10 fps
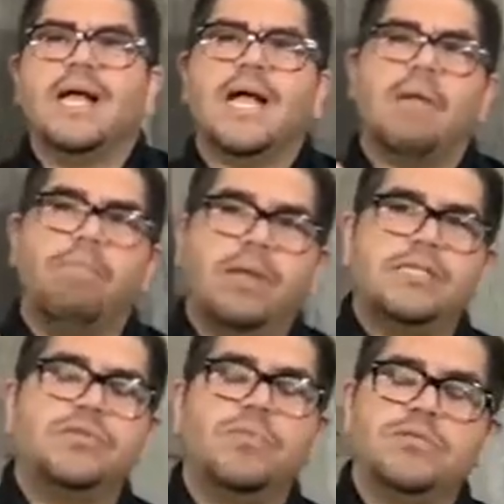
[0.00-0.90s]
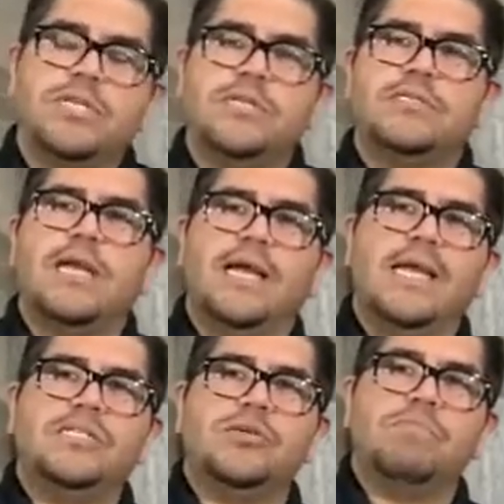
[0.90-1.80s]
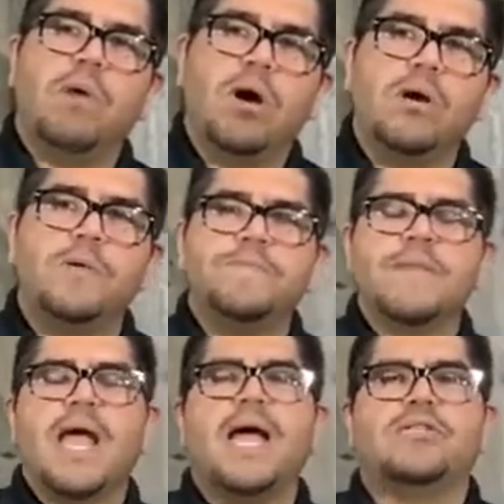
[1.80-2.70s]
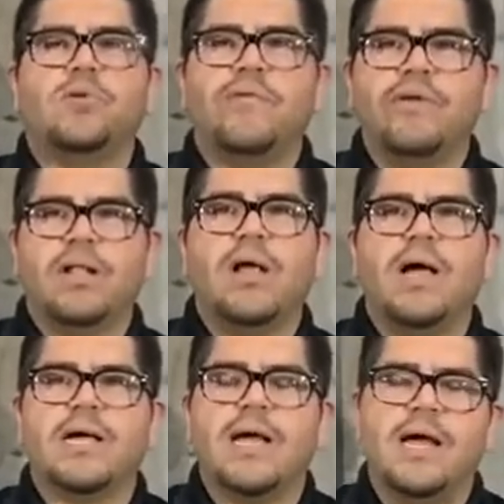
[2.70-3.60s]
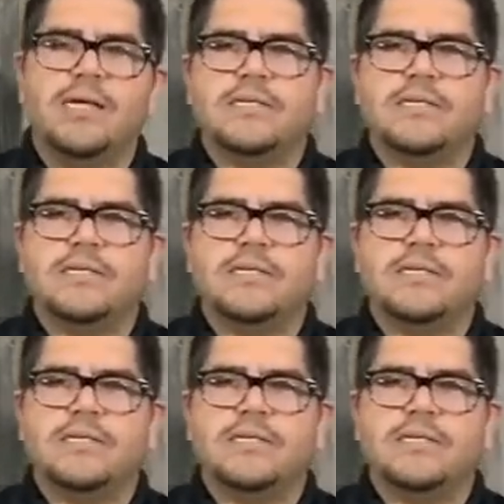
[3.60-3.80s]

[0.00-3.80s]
God bless you. We'll see you again tomorrow at 12 o'clock uh,